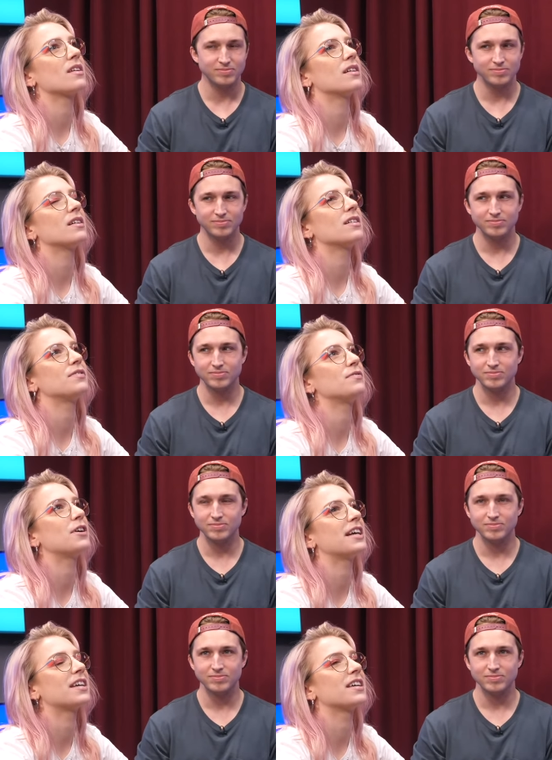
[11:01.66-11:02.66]
Speaker 1: Oh,
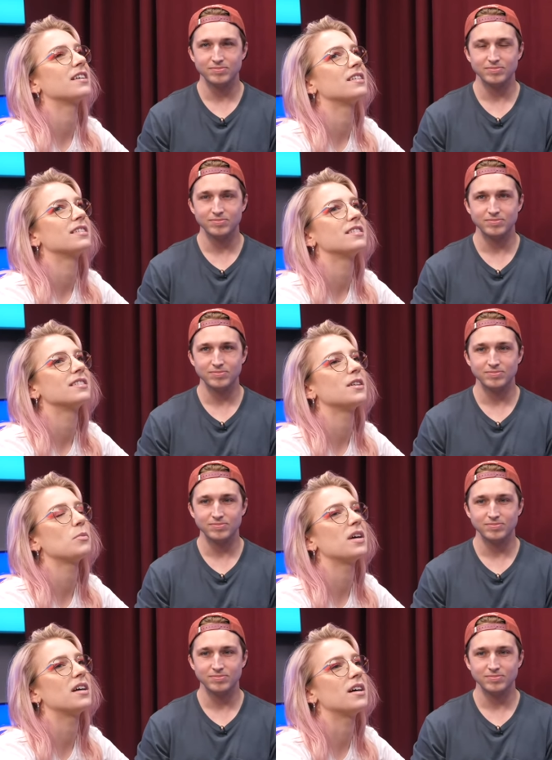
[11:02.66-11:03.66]
frick. Oh
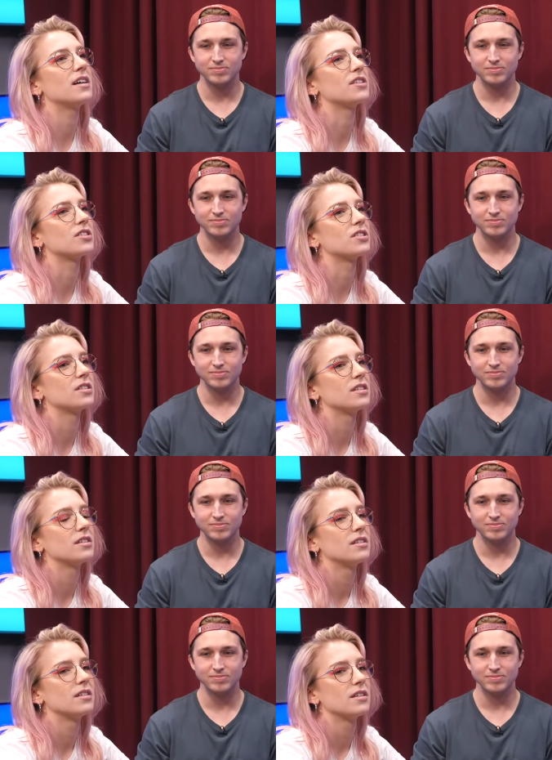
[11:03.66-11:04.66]
my gosh.
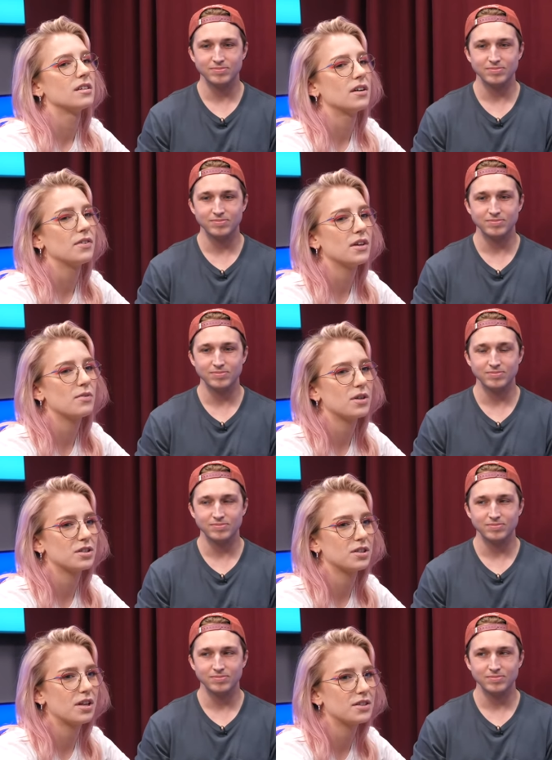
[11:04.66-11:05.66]
I feel like i watched
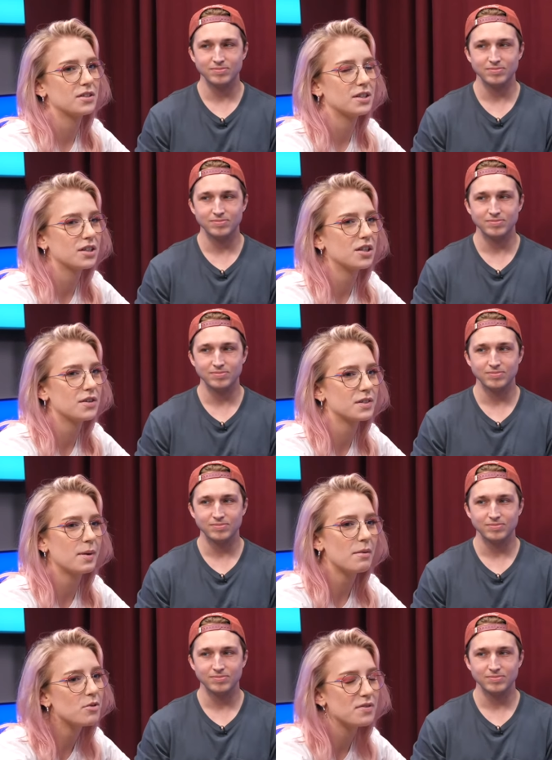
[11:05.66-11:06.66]
a lot of. There's like a lot of
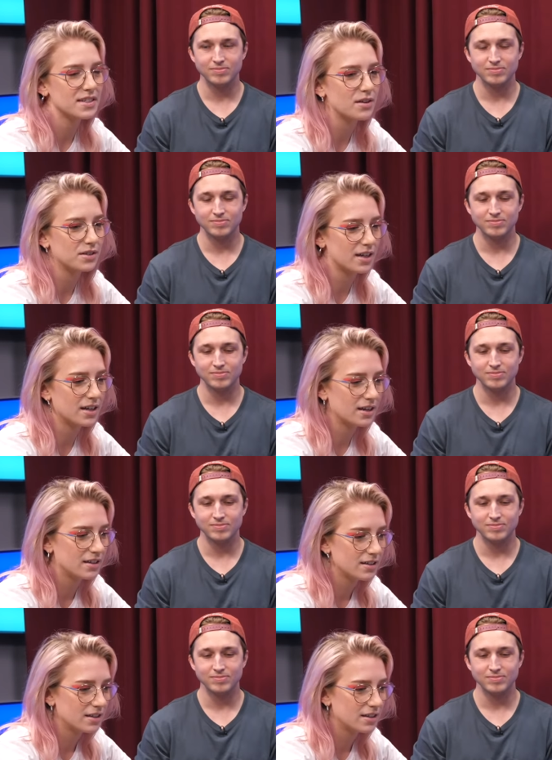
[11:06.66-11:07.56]
spy movies out there.